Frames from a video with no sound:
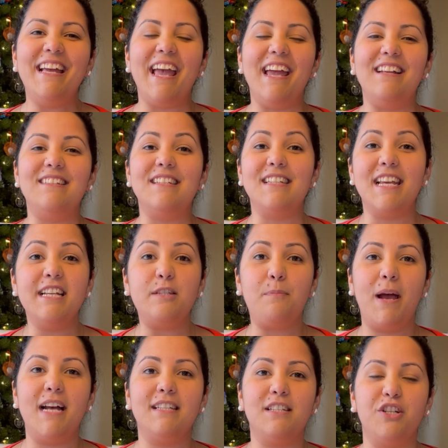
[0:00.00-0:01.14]
and today's
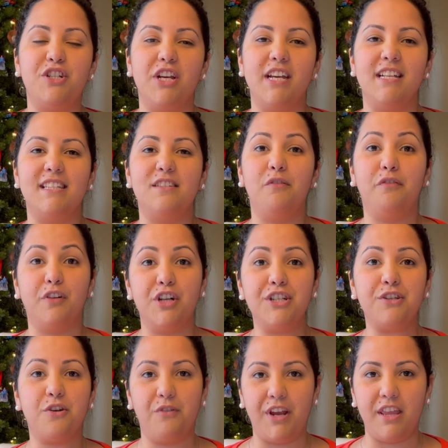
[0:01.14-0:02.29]
passage is 1
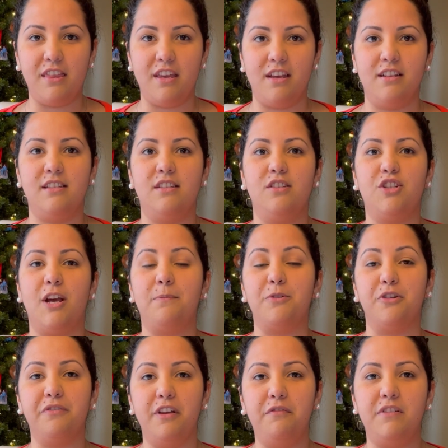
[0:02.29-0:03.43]
Corinthians chapter
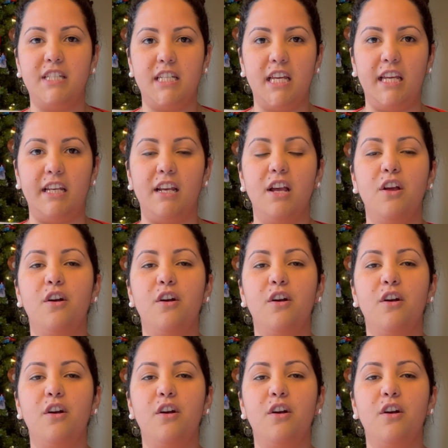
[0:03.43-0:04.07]
15,